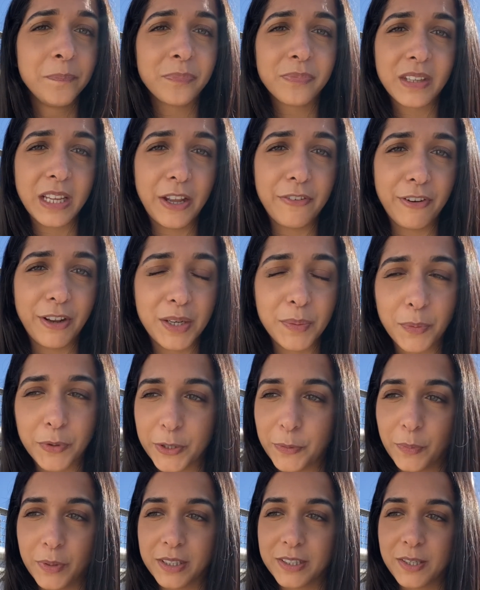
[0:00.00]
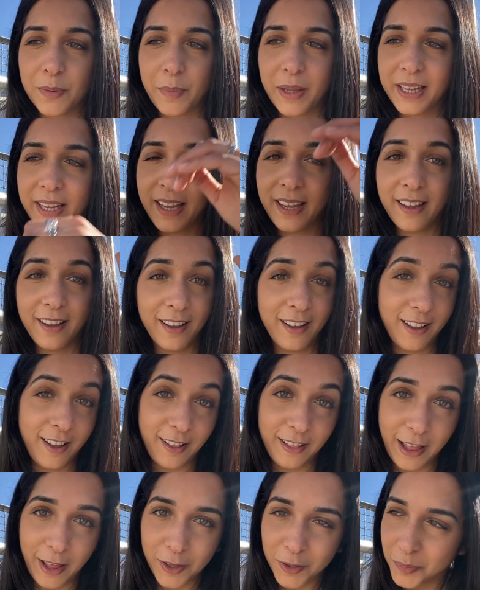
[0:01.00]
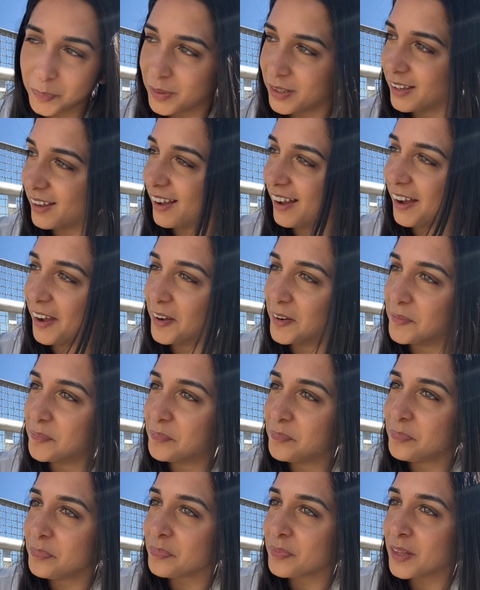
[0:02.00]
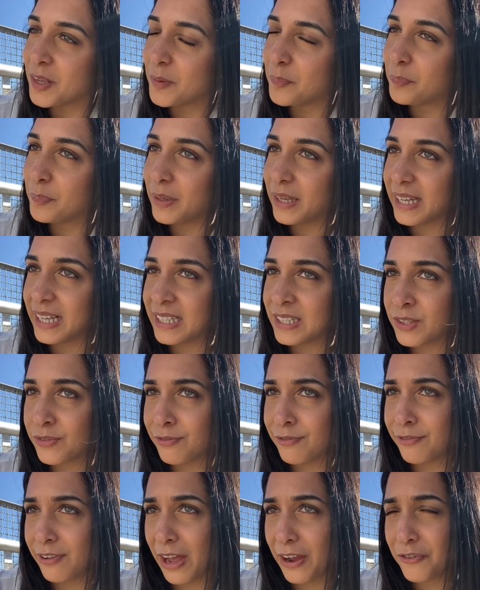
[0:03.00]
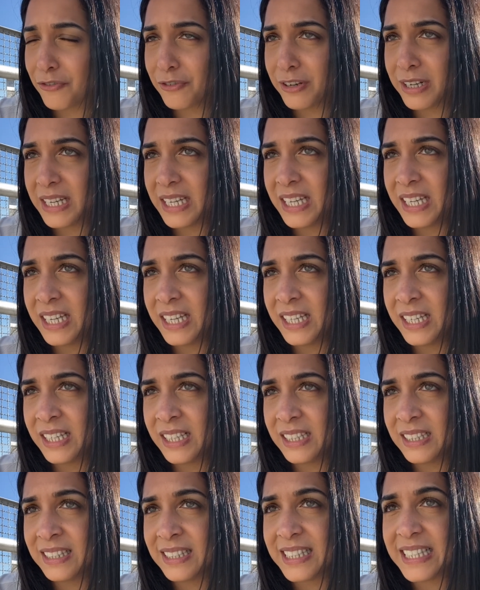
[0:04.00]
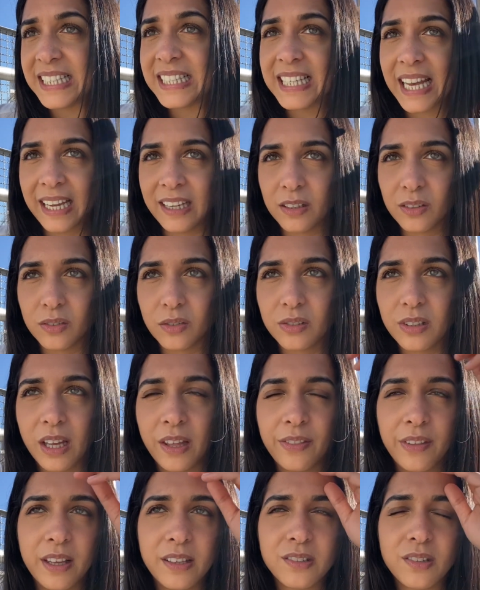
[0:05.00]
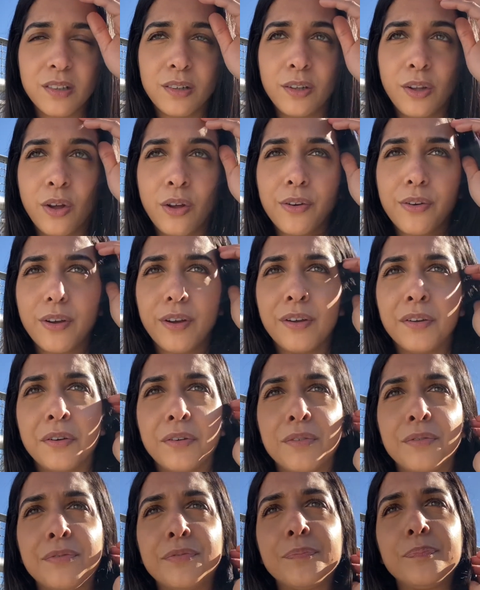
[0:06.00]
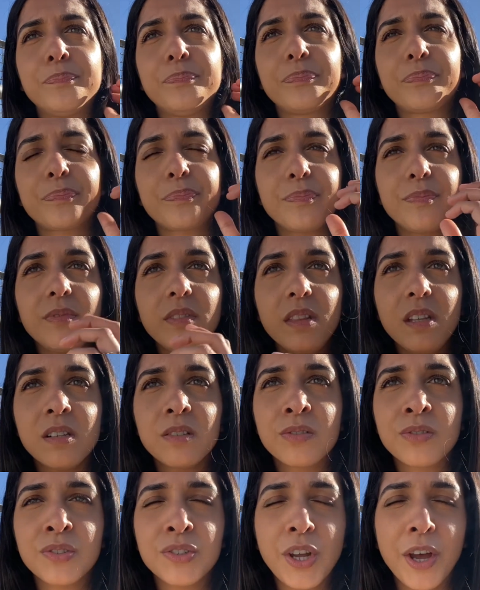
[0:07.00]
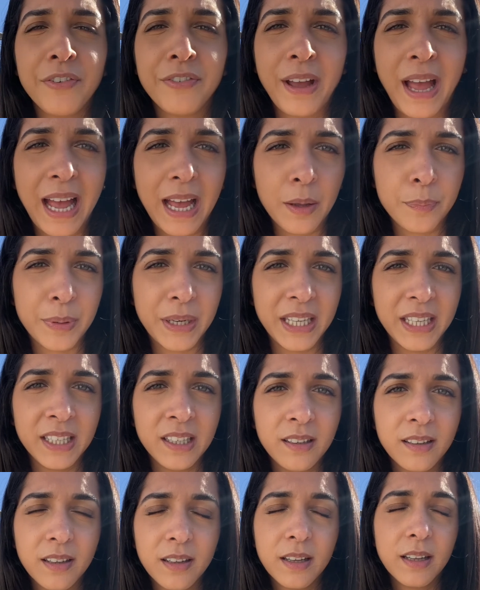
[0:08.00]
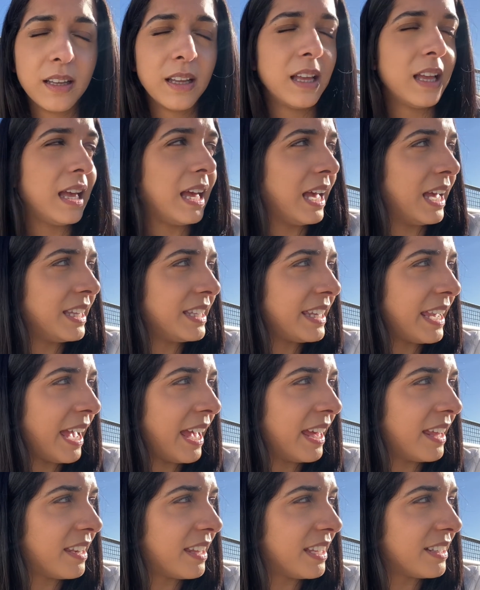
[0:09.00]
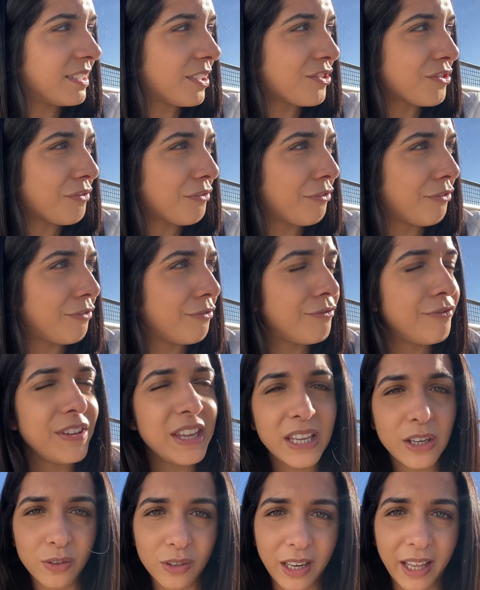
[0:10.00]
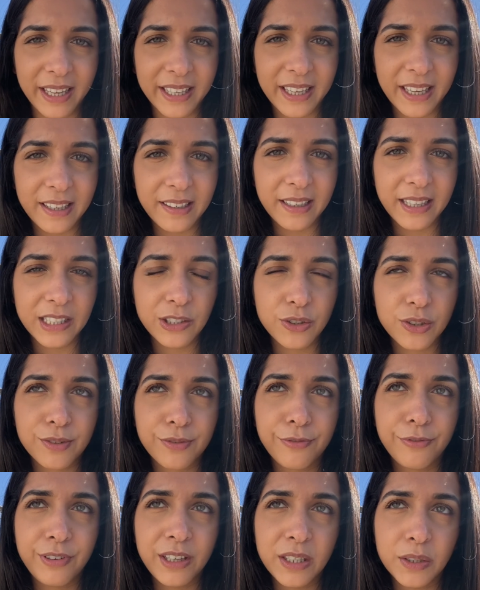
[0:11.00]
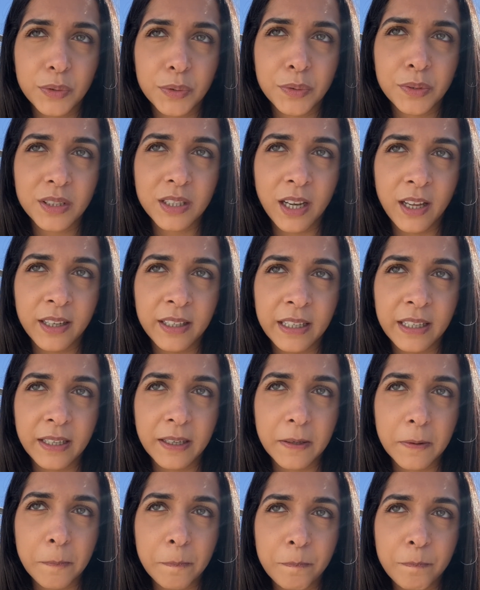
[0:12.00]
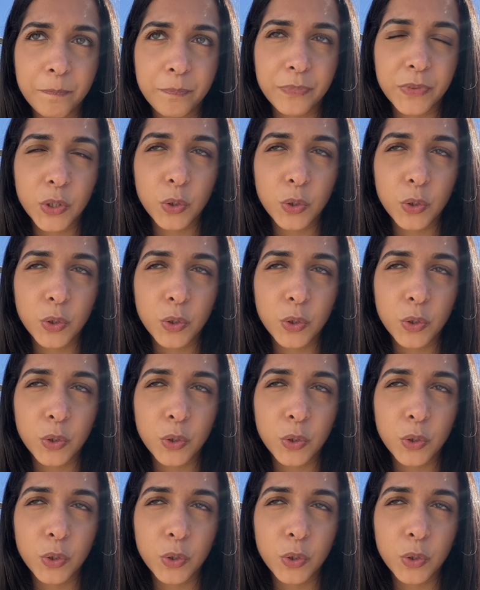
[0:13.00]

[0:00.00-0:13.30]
If anybody wanted to make it, I'll help. But it's very detailed, and there's a lot of stuff happening, and yet it doesn't feel like it. It just feels like you're